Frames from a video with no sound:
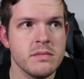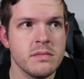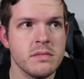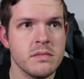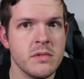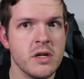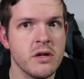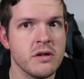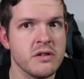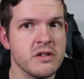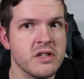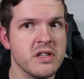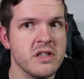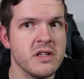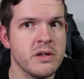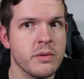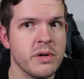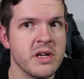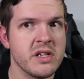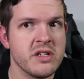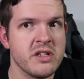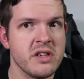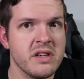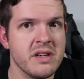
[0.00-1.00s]
No, she
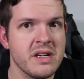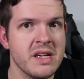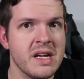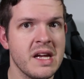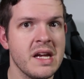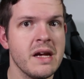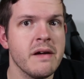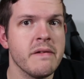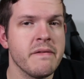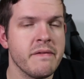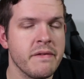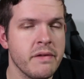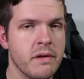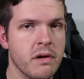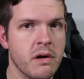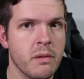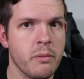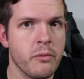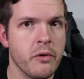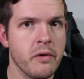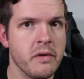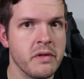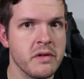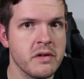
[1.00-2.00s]
questioned if there are
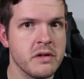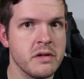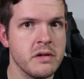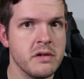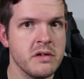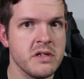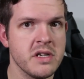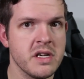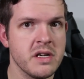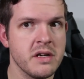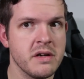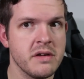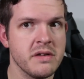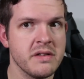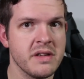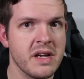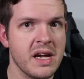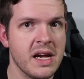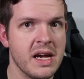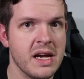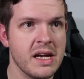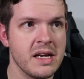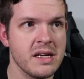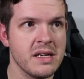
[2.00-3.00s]
more than two genders,
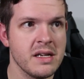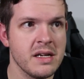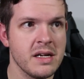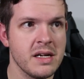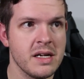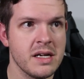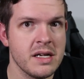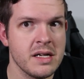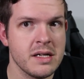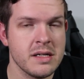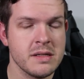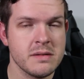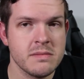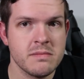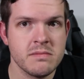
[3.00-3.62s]
and, there